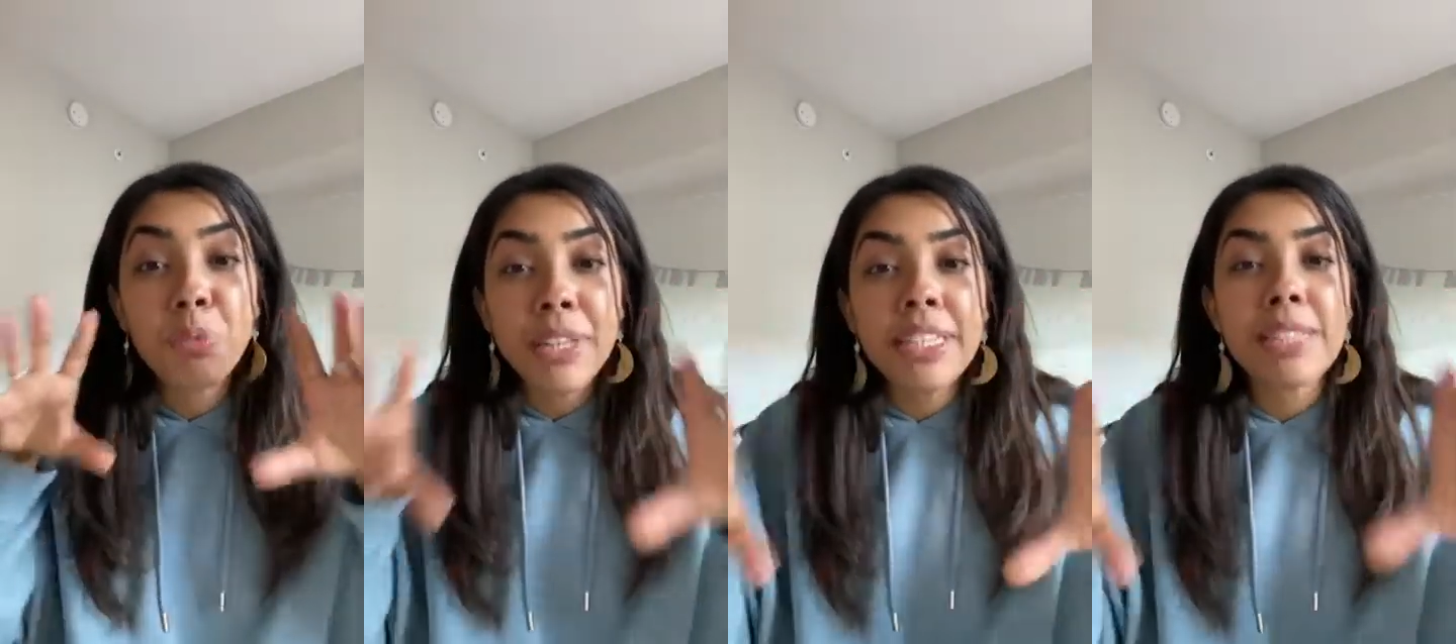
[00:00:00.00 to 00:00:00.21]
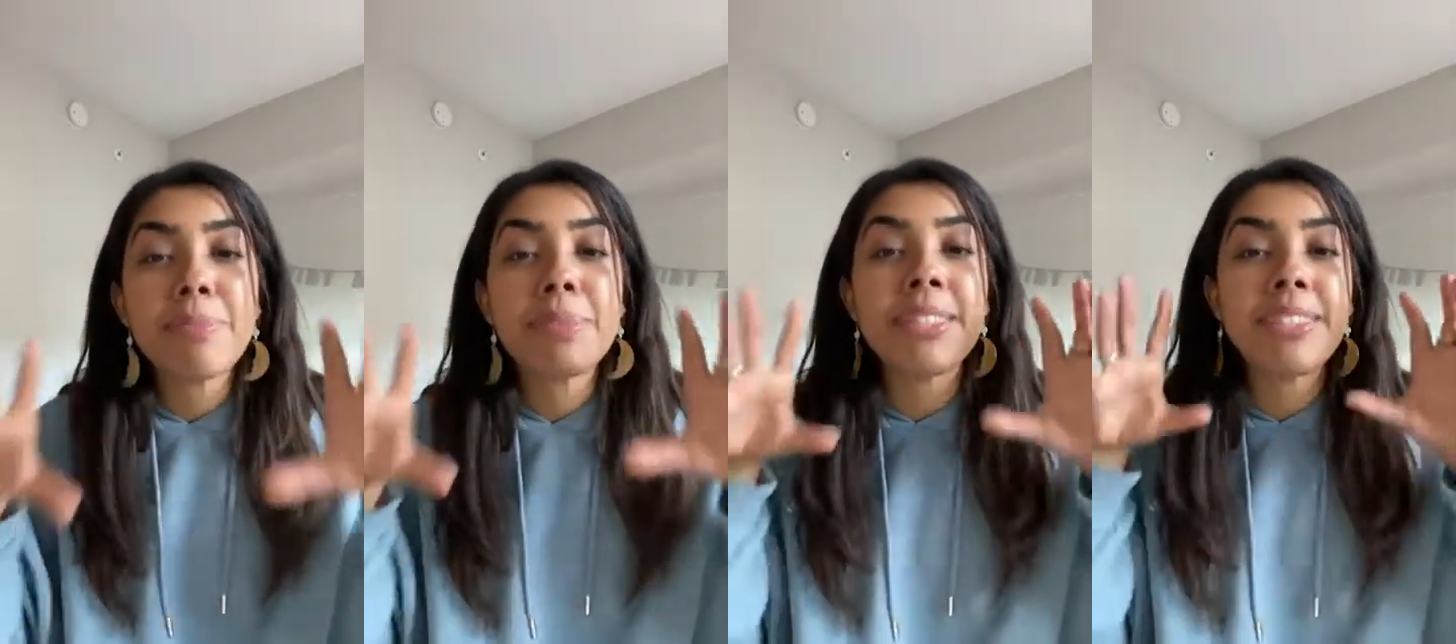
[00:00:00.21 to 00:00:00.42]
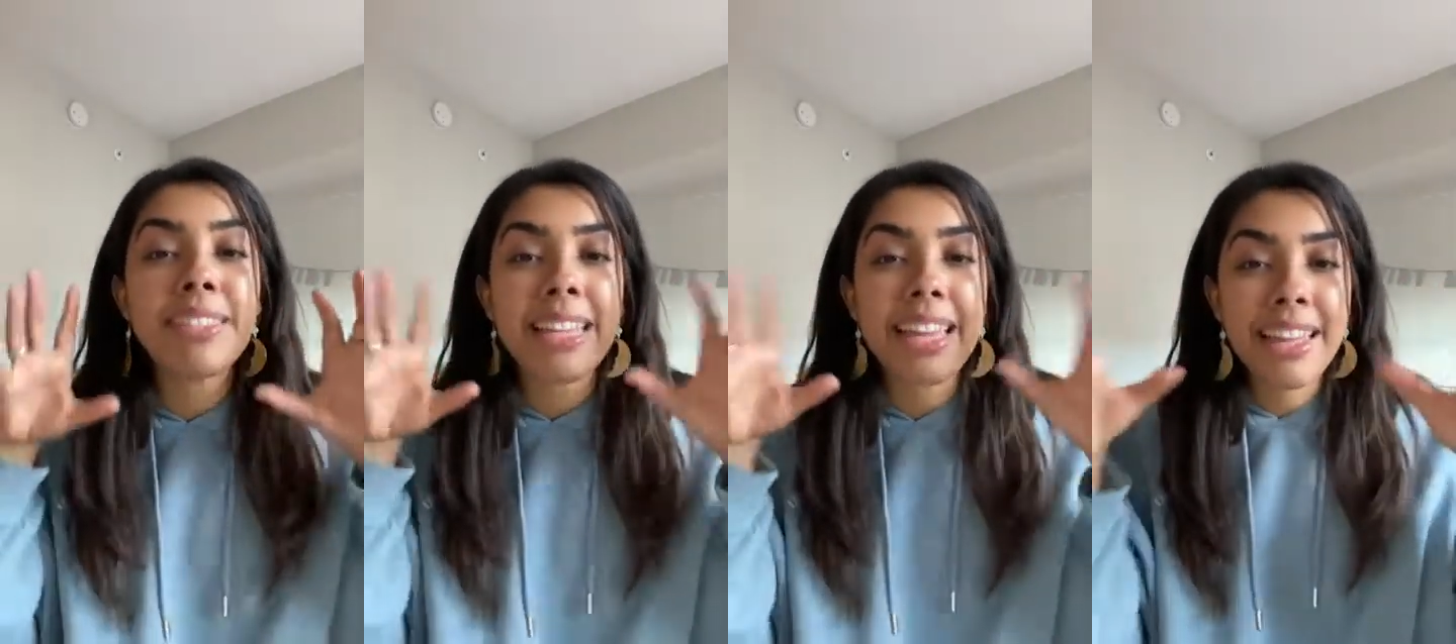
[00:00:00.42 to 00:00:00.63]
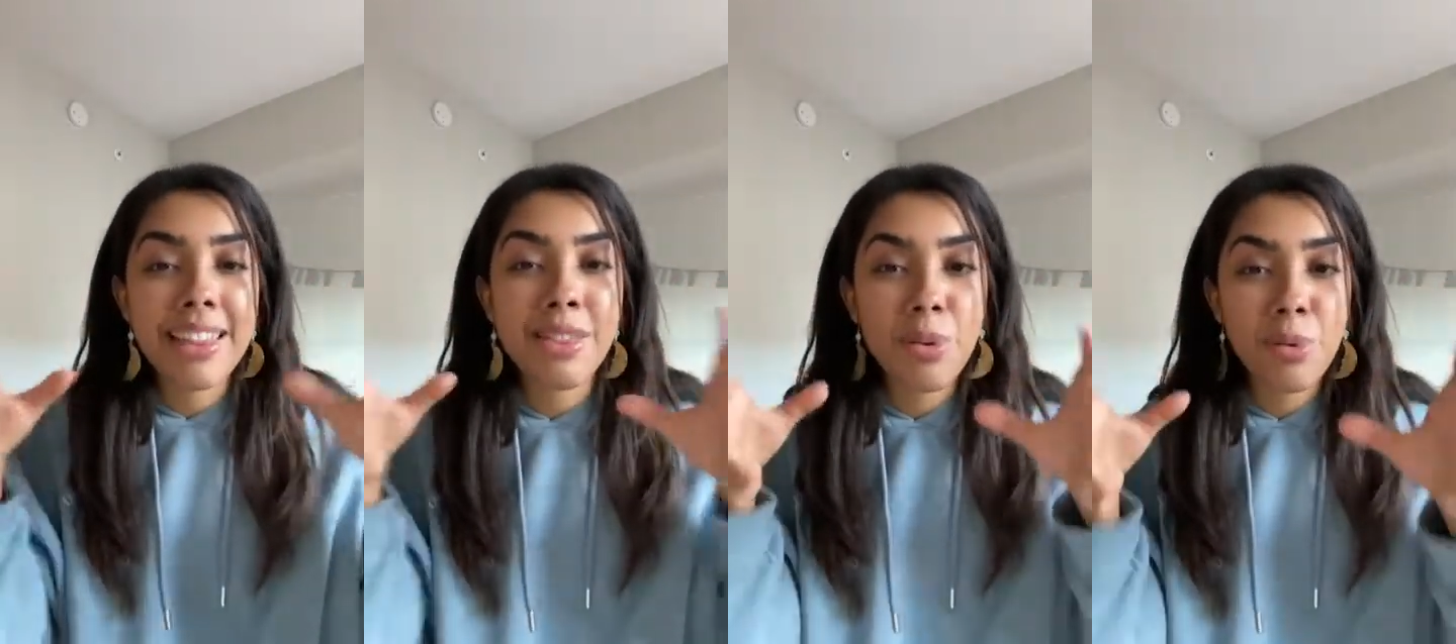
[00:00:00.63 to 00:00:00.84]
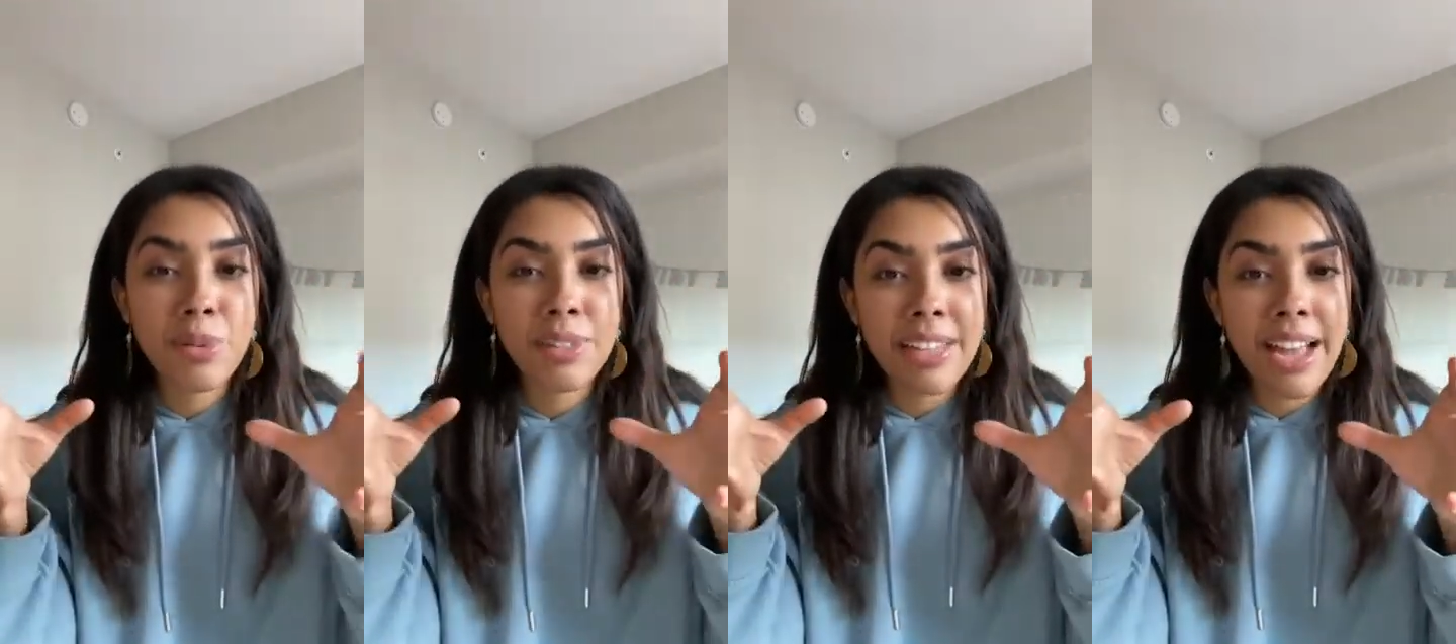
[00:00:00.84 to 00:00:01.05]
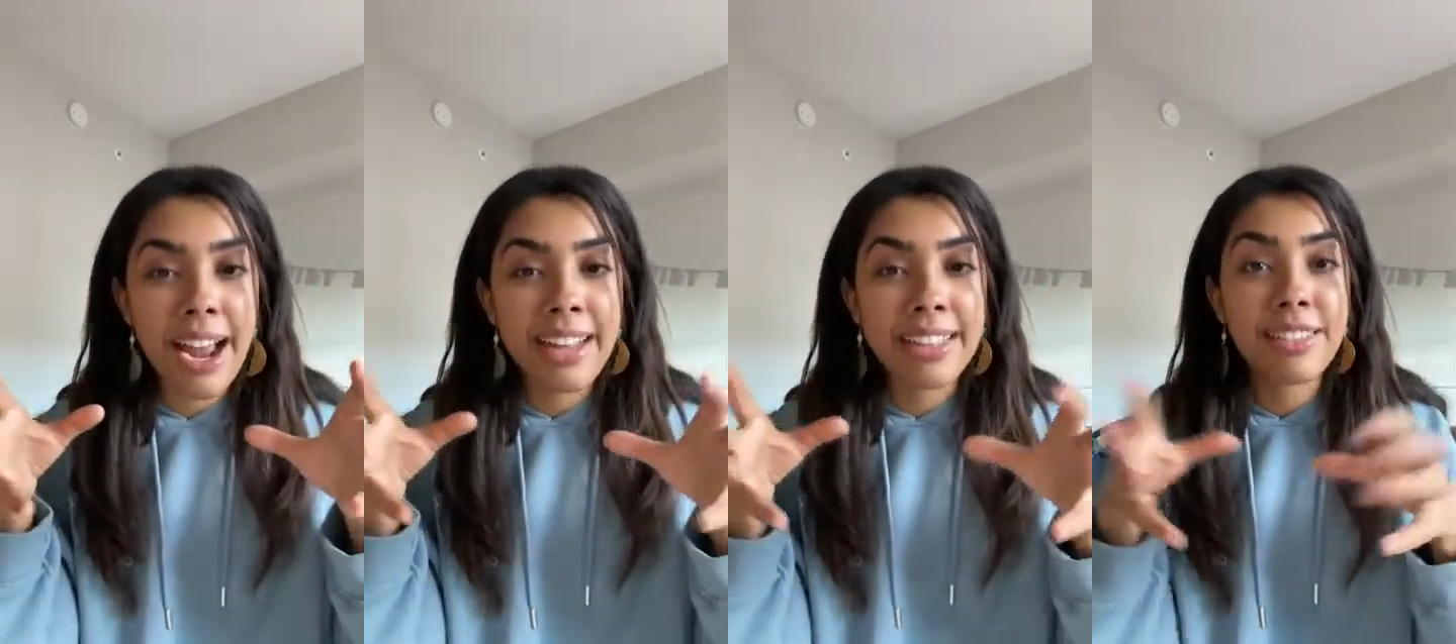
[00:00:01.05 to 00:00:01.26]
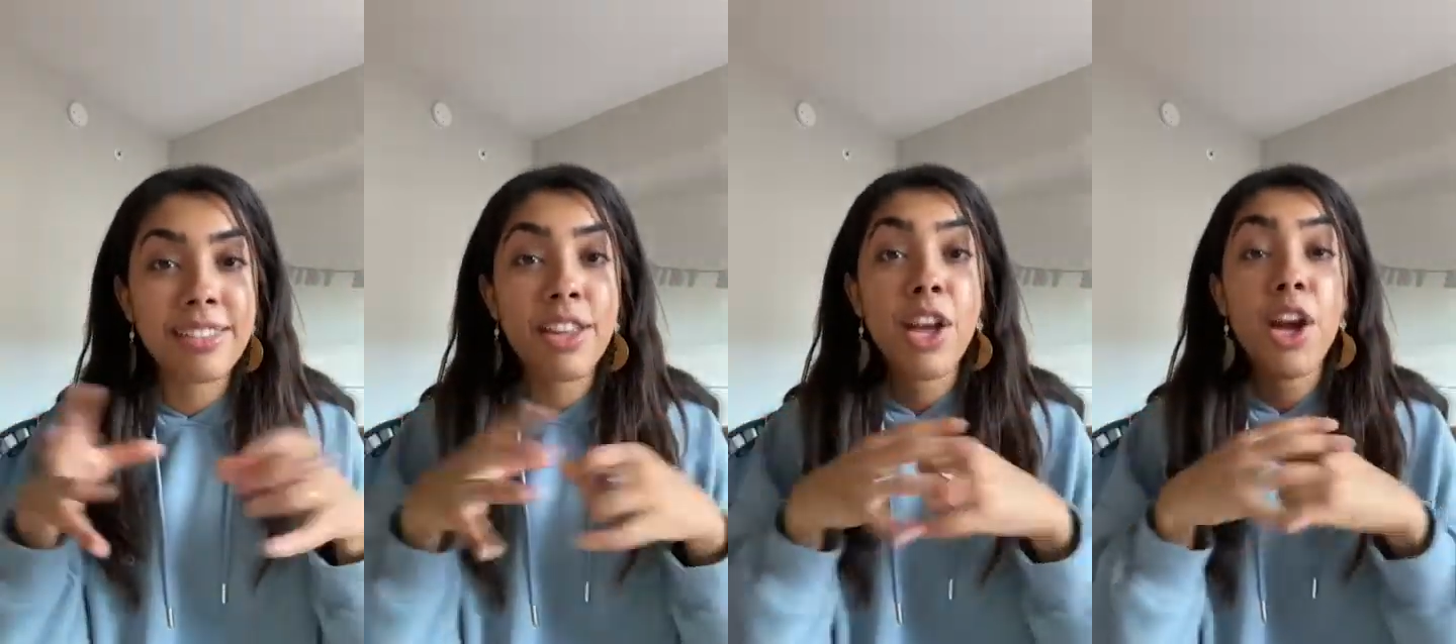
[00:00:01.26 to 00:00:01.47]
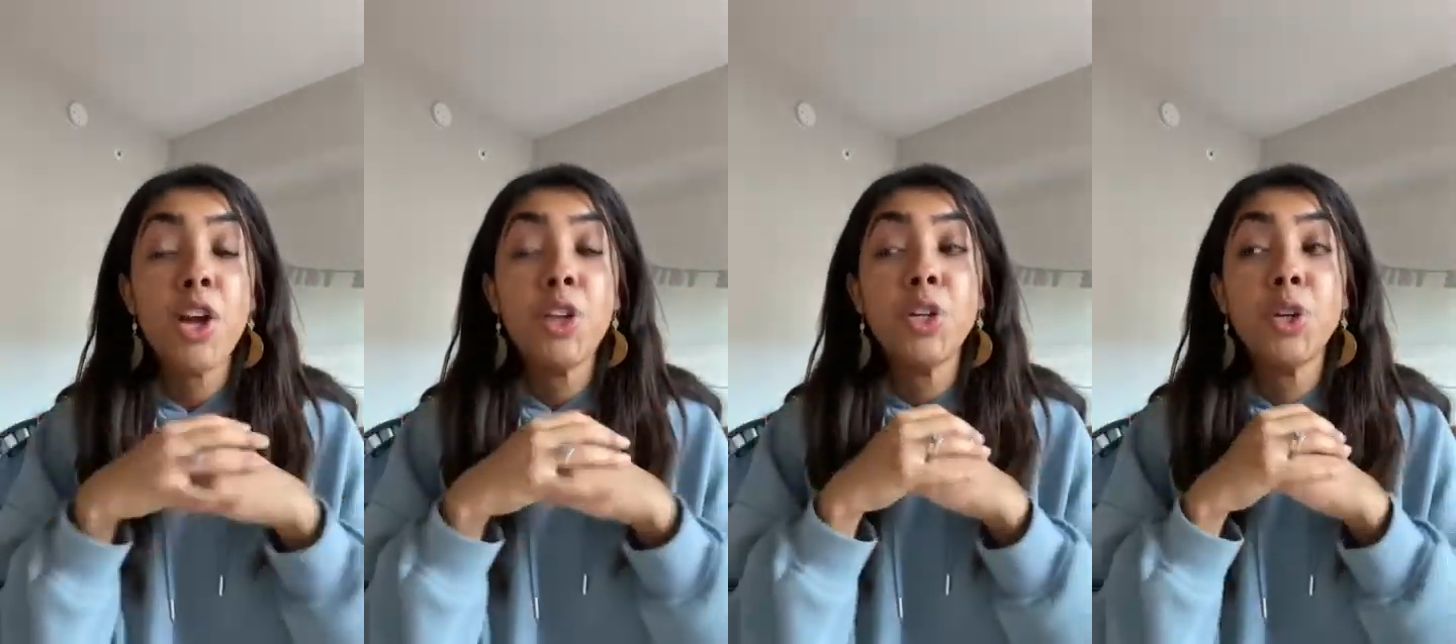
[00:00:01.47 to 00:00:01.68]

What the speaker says: placements in those signs,